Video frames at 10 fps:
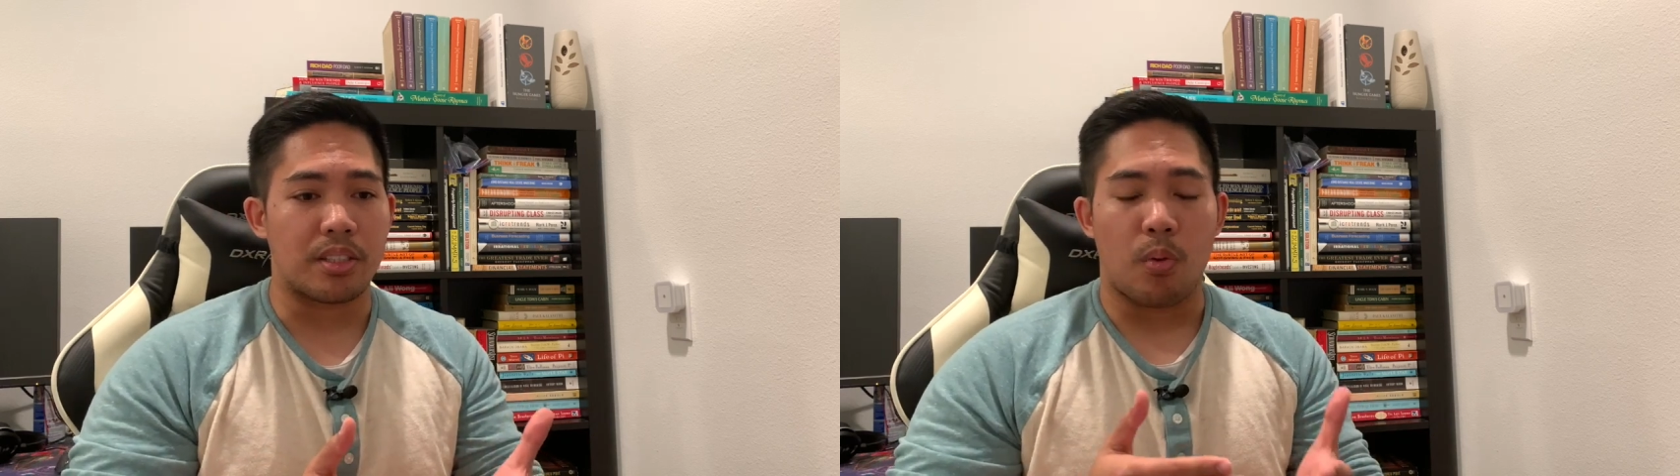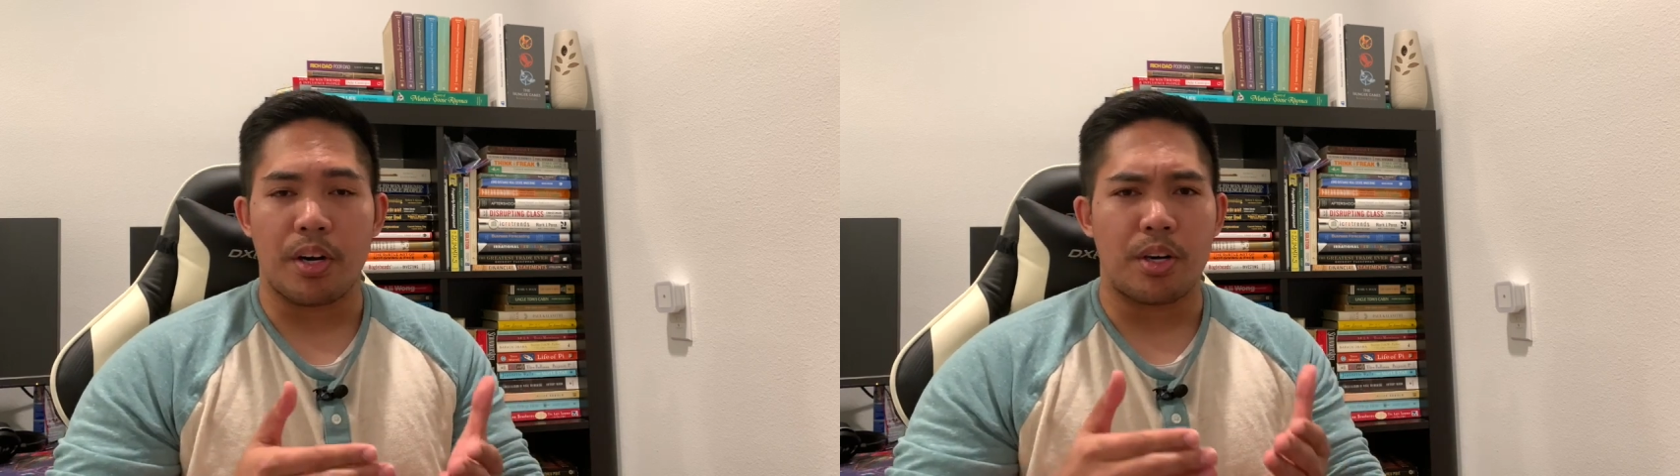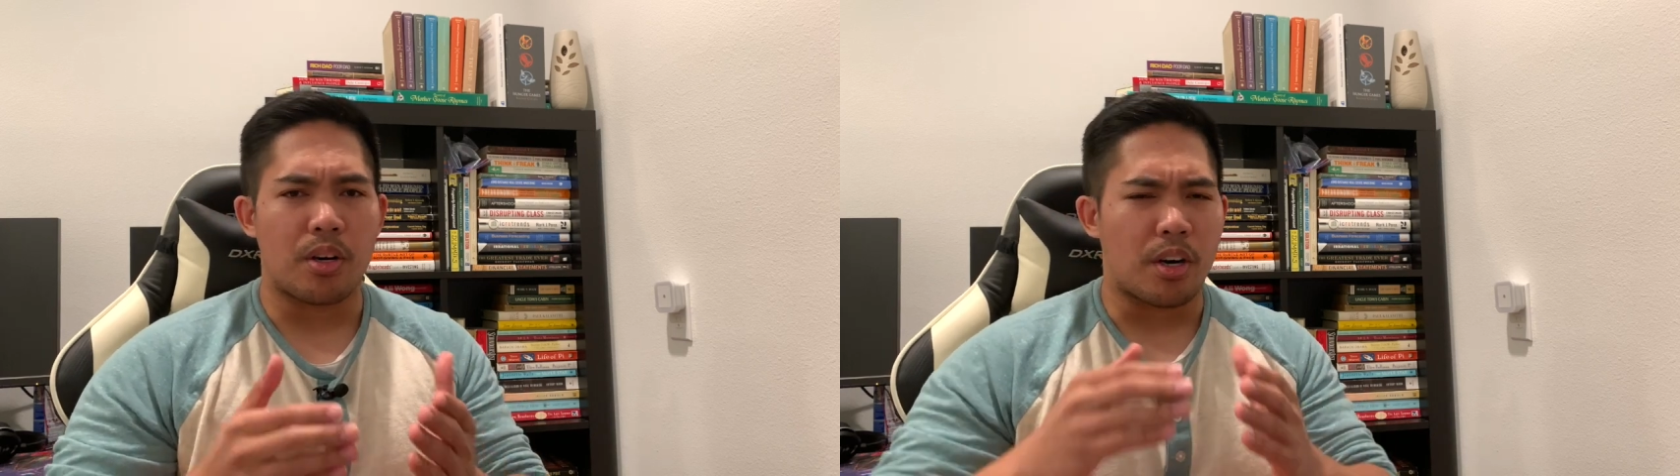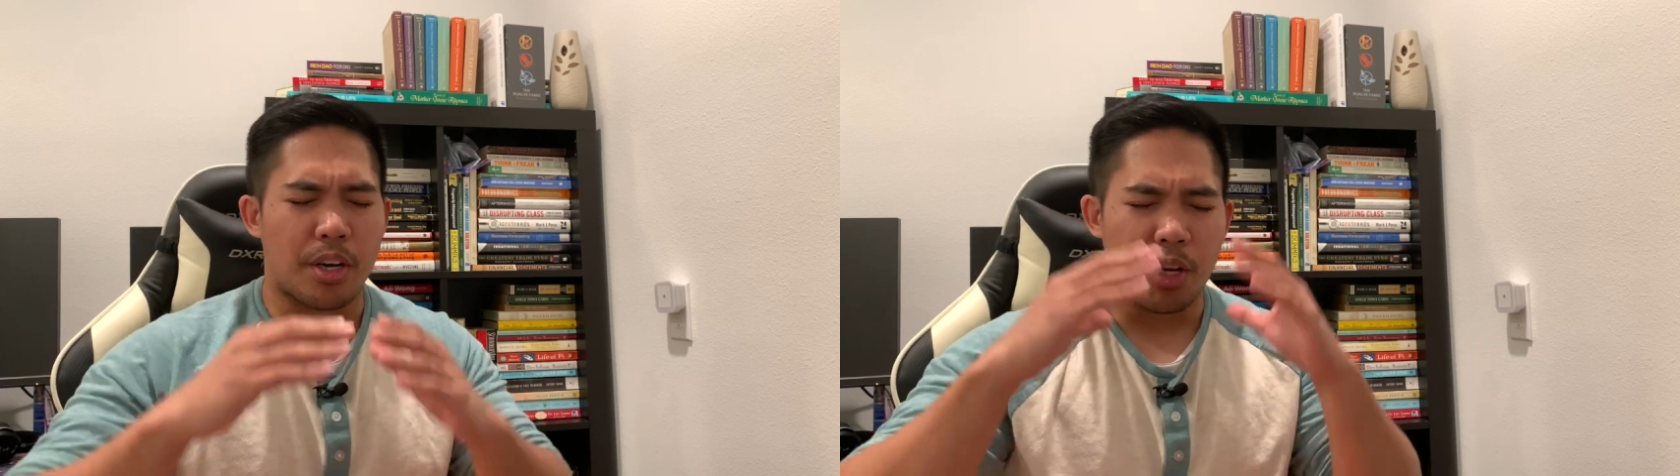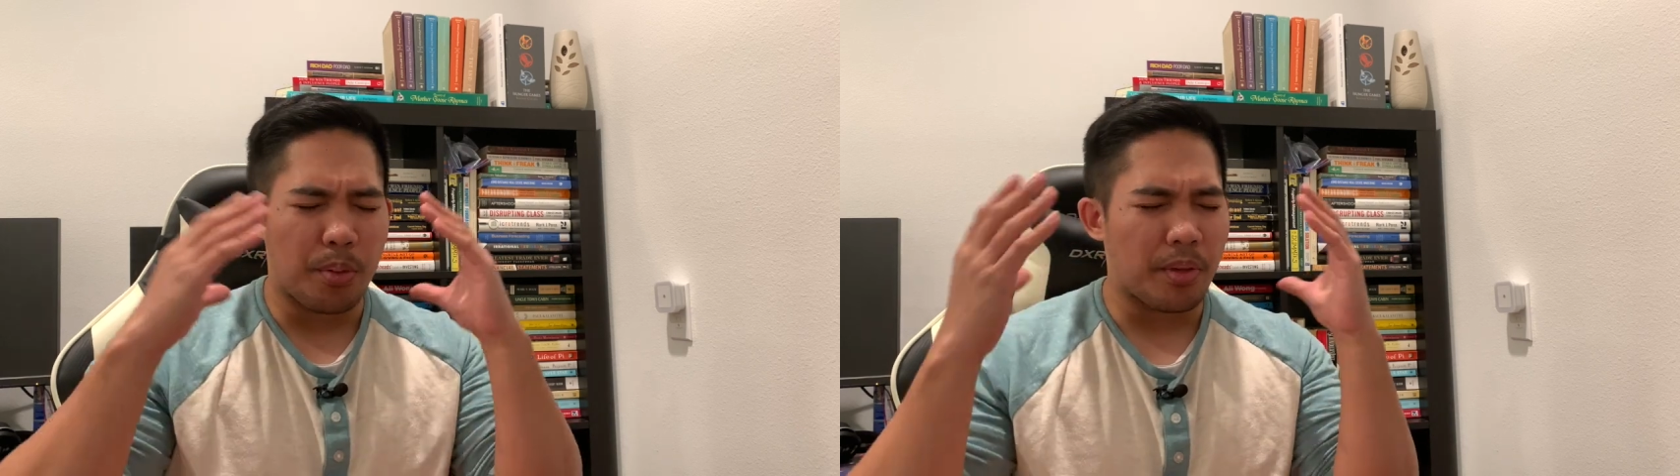where you're
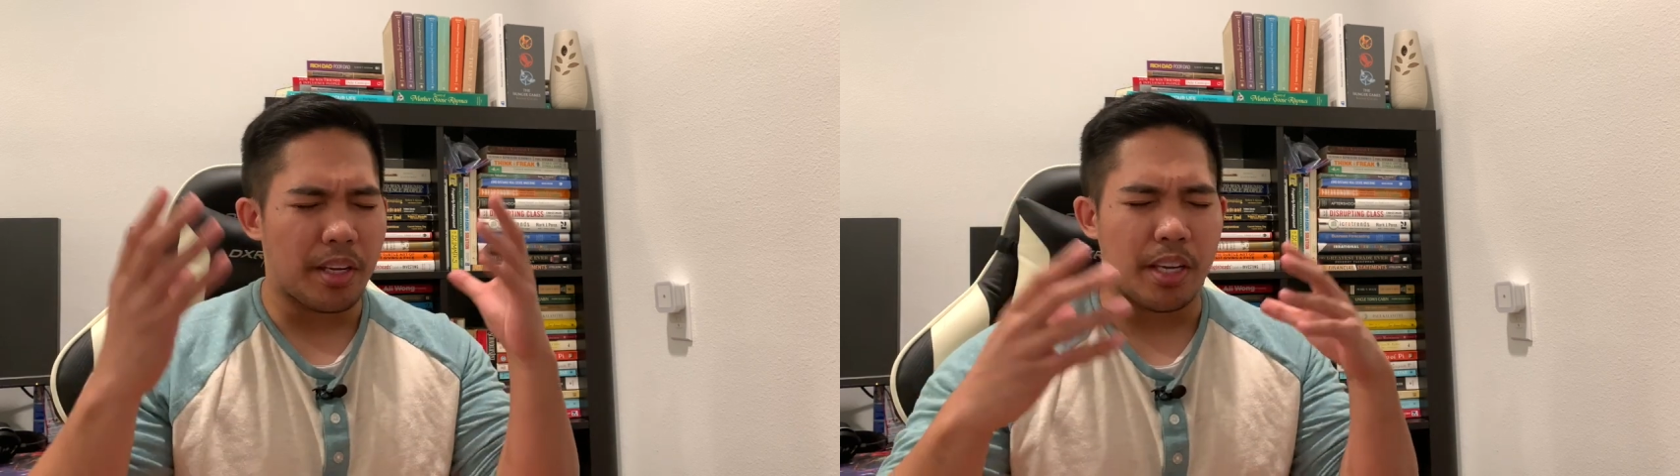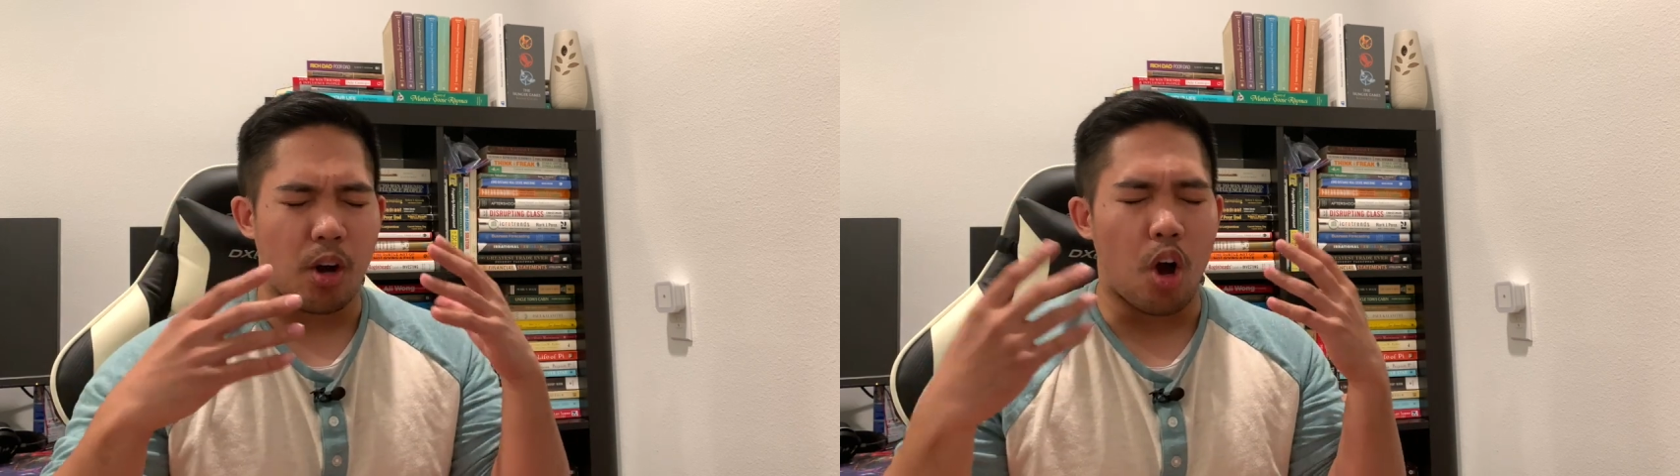accumulating